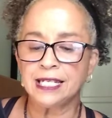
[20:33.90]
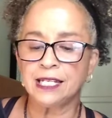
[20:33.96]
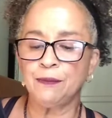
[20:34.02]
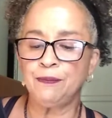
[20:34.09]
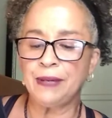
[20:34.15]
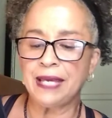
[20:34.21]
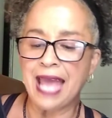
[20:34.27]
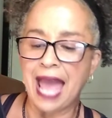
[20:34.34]

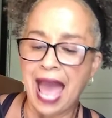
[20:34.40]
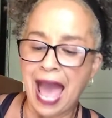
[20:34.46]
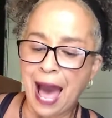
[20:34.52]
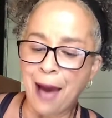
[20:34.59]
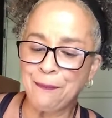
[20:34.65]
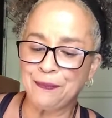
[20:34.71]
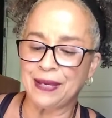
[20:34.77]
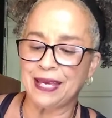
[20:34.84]
to be
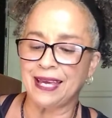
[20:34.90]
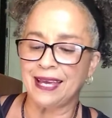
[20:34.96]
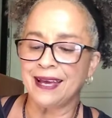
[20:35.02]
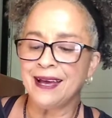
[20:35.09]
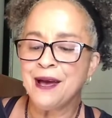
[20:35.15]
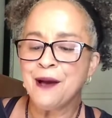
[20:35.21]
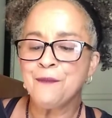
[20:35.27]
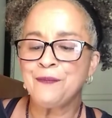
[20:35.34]

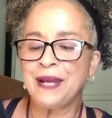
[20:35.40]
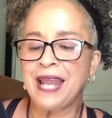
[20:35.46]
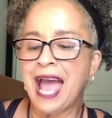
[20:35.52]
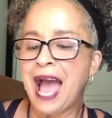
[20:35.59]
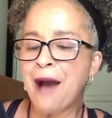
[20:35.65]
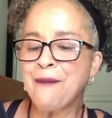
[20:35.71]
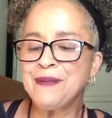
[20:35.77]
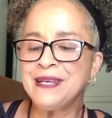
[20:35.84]
happy. But
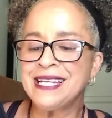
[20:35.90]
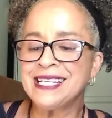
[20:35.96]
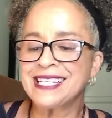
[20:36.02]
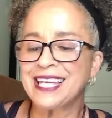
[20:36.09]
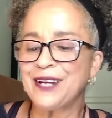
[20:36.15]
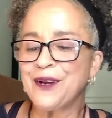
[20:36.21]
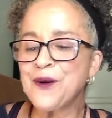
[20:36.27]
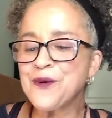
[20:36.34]

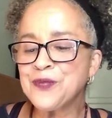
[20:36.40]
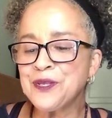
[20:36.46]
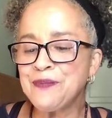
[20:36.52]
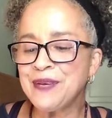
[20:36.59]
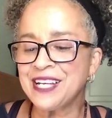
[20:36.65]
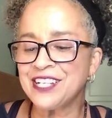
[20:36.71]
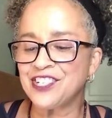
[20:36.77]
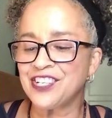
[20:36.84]
happiness can
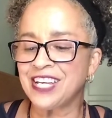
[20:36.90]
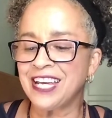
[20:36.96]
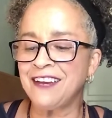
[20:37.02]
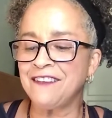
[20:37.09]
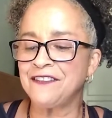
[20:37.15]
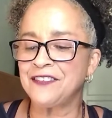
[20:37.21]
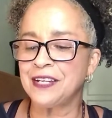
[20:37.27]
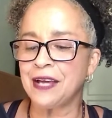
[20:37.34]
only be
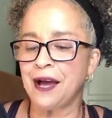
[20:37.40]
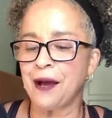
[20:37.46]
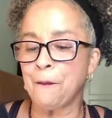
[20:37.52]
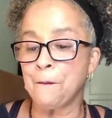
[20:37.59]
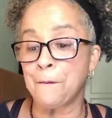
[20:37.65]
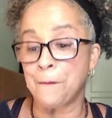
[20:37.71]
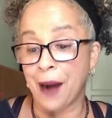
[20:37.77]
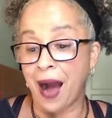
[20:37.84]
achieved
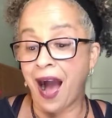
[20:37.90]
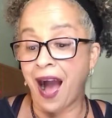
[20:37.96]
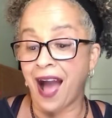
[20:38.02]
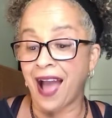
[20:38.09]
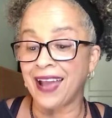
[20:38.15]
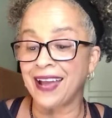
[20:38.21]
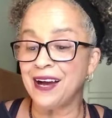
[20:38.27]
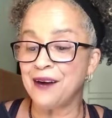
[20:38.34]

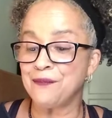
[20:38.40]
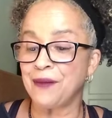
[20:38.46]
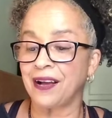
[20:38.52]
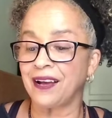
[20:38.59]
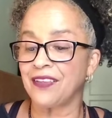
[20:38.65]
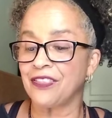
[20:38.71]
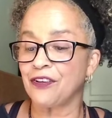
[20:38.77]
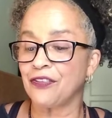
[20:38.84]
by,
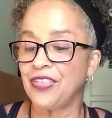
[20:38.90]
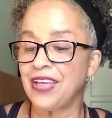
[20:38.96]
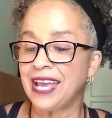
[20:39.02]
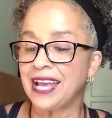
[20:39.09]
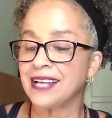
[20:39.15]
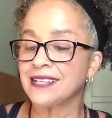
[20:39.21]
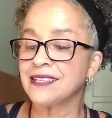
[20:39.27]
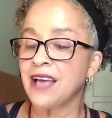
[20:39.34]
among other
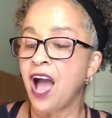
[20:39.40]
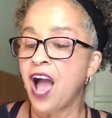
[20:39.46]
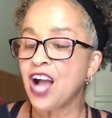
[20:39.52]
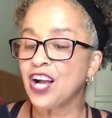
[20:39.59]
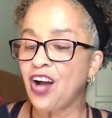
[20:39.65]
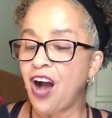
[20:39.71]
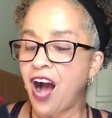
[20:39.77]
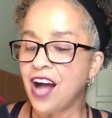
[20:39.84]
things,
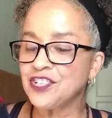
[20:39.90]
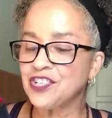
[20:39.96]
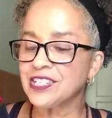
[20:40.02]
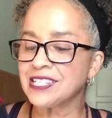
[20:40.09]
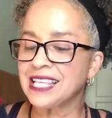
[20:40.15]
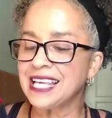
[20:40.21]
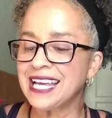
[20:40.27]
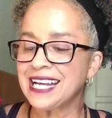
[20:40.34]

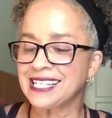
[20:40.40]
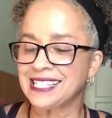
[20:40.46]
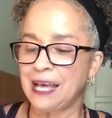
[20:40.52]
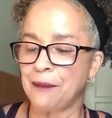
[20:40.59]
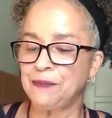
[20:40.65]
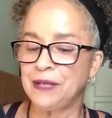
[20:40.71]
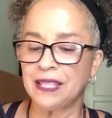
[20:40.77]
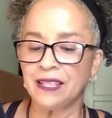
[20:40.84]
consciously
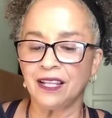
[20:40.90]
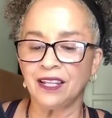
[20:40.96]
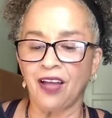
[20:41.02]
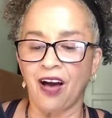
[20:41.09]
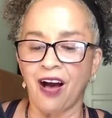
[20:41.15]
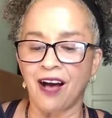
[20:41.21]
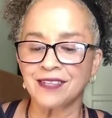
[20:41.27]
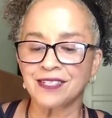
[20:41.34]
accepting the
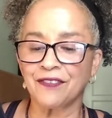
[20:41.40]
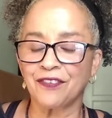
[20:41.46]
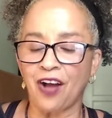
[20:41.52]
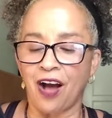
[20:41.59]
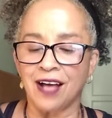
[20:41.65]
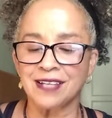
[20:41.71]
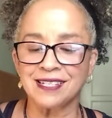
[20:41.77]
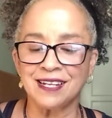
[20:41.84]
laws of
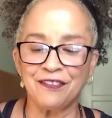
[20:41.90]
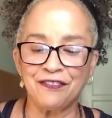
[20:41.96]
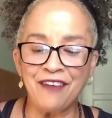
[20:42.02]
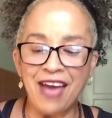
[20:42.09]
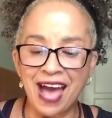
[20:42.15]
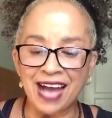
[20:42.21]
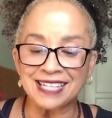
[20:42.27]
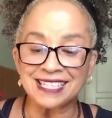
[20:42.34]
cause and
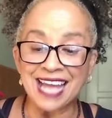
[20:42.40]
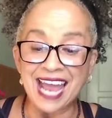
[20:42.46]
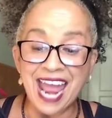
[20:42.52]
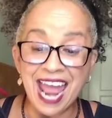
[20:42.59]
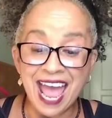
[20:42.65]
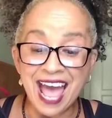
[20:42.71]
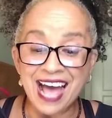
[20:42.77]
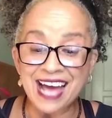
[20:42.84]
effect
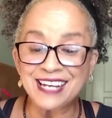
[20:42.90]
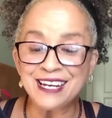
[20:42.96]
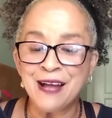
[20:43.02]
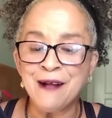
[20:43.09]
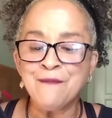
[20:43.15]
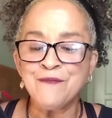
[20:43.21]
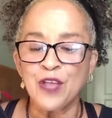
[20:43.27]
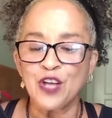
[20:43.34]
and
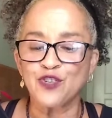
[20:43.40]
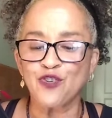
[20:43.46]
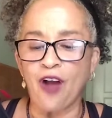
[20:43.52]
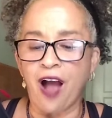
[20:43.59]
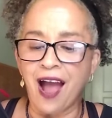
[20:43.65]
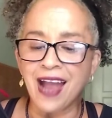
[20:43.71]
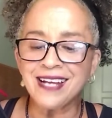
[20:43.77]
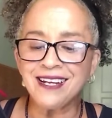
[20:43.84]

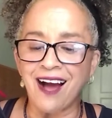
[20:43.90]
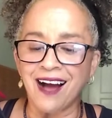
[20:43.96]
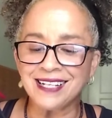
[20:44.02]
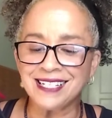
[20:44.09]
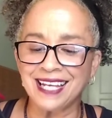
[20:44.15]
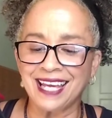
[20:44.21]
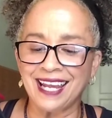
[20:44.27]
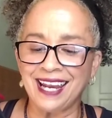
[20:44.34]
trying
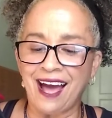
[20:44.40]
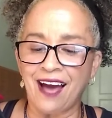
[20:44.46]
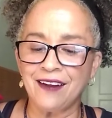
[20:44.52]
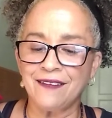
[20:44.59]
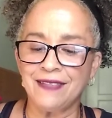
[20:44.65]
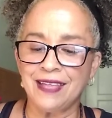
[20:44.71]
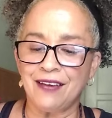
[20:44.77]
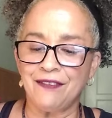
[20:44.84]
not to get
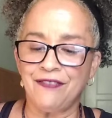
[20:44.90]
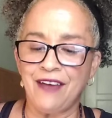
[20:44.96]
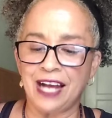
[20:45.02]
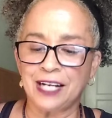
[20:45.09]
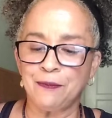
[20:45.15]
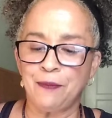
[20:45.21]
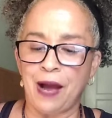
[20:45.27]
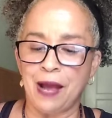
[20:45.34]
out of the
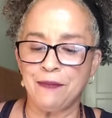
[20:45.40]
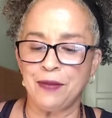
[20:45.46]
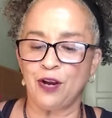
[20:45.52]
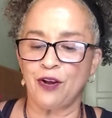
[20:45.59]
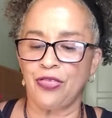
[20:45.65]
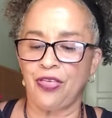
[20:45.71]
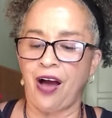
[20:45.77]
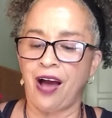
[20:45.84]
effect by
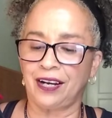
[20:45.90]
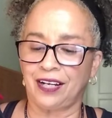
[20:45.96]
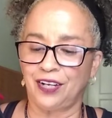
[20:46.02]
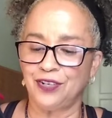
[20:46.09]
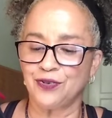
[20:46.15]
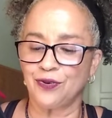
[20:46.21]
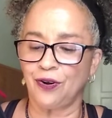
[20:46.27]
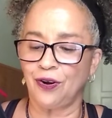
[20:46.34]
mere thought
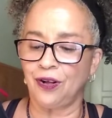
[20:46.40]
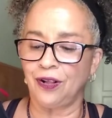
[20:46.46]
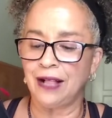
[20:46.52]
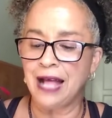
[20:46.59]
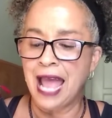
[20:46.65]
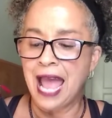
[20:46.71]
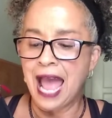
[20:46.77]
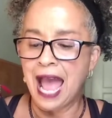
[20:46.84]

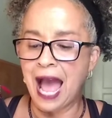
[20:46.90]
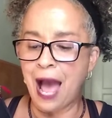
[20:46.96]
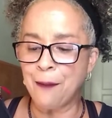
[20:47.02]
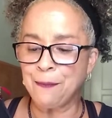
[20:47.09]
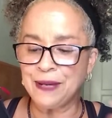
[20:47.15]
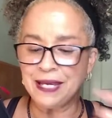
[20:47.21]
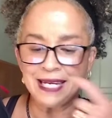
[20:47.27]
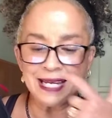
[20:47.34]
control.
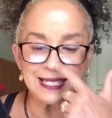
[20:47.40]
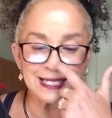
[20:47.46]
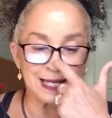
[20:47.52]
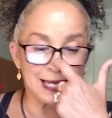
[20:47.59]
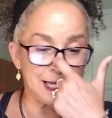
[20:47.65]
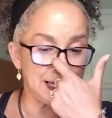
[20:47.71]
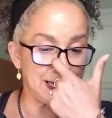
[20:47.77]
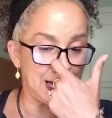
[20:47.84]
Happiness
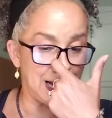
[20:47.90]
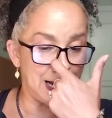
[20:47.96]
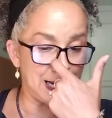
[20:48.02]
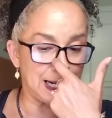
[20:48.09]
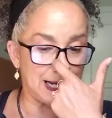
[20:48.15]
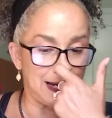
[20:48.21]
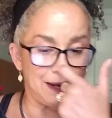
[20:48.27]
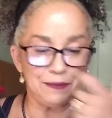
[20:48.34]

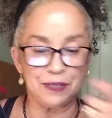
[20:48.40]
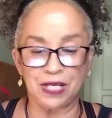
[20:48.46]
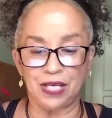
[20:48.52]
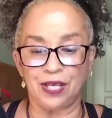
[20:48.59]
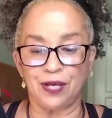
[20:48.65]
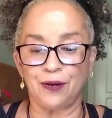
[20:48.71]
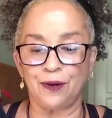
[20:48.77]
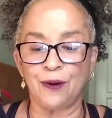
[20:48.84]
cannot come
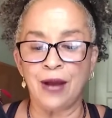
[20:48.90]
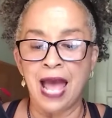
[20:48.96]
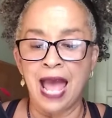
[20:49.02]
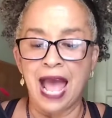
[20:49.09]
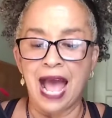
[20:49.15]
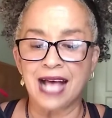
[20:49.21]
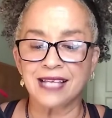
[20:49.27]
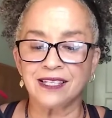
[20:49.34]
to you
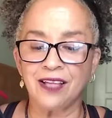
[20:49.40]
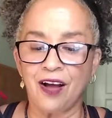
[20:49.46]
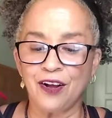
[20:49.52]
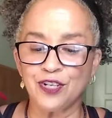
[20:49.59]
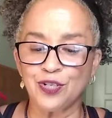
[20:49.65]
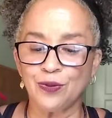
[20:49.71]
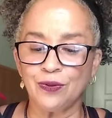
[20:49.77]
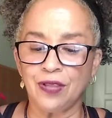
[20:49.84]
as
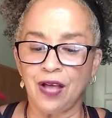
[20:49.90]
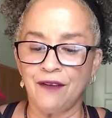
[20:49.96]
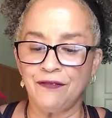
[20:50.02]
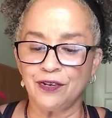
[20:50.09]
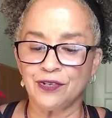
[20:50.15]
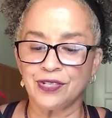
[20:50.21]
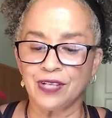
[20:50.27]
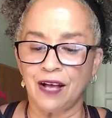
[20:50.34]
long as you
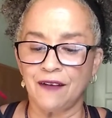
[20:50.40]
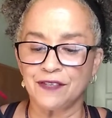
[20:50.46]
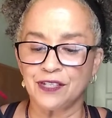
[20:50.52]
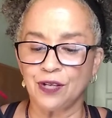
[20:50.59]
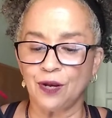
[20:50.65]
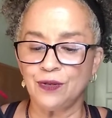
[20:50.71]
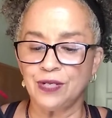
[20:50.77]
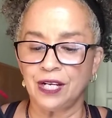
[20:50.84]
love yourself
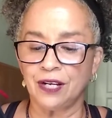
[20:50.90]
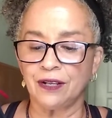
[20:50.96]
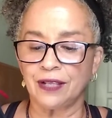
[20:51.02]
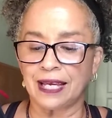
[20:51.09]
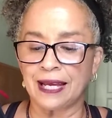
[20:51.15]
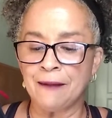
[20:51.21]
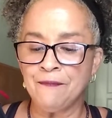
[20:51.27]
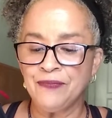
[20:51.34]
so
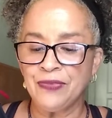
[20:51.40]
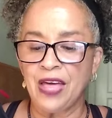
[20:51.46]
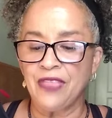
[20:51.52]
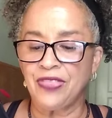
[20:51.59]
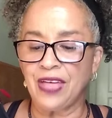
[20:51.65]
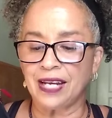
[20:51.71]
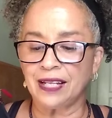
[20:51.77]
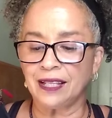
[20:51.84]
dearly
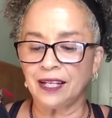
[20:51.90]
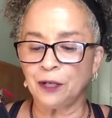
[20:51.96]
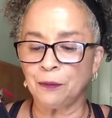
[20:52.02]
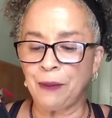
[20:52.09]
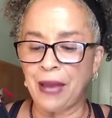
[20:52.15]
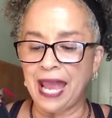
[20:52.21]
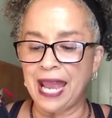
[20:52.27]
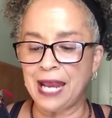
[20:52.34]
that a
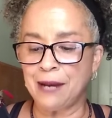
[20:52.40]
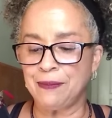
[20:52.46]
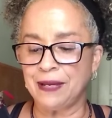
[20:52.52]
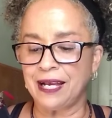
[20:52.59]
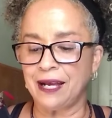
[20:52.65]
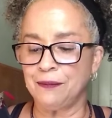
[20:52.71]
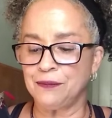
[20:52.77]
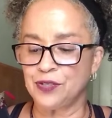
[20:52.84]
little pain
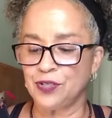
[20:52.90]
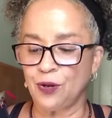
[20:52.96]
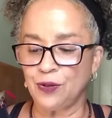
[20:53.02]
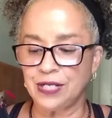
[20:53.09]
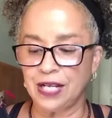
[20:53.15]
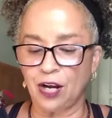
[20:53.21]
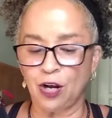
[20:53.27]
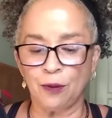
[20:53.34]
becomes
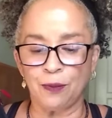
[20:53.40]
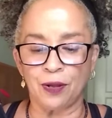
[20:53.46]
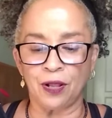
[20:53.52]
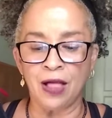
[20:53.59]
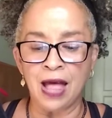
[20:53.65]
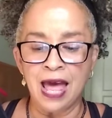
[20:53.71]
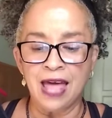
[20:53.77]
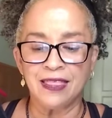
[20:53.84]
so
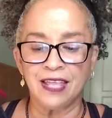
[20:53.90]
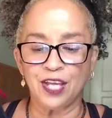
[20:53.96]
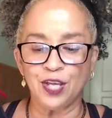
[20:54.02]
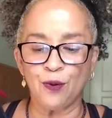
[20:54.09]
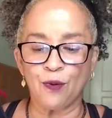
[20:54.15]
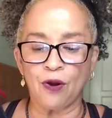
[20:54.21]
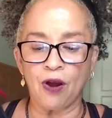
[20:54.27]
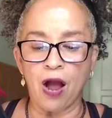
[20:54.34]
terrible that
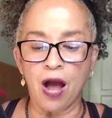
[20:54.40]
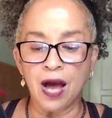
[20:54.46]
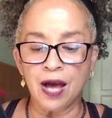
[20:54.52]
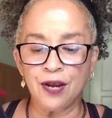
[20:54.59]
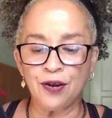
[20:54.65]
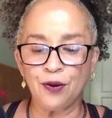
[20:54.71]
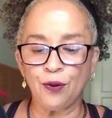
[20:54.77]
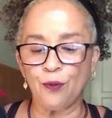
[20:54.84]
you are
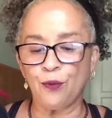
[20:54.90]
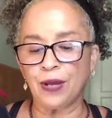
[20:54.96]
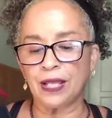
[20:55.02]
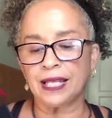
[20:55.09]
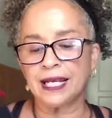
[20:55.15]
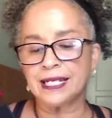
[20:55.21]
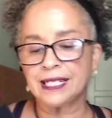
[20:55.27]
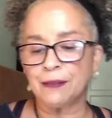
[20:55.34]

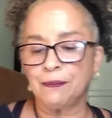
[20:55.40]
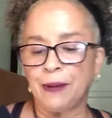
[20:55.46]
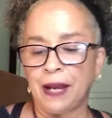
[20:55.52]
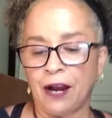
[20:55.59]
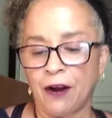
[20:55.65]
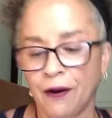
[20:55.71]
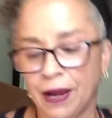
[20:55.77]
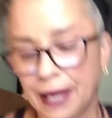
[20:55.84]
unwilling to
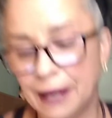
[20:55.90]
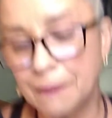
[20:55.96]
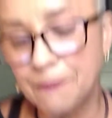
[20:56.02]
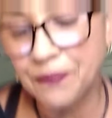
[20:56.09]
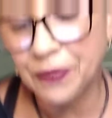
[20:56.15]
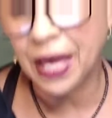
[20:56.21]
bear it.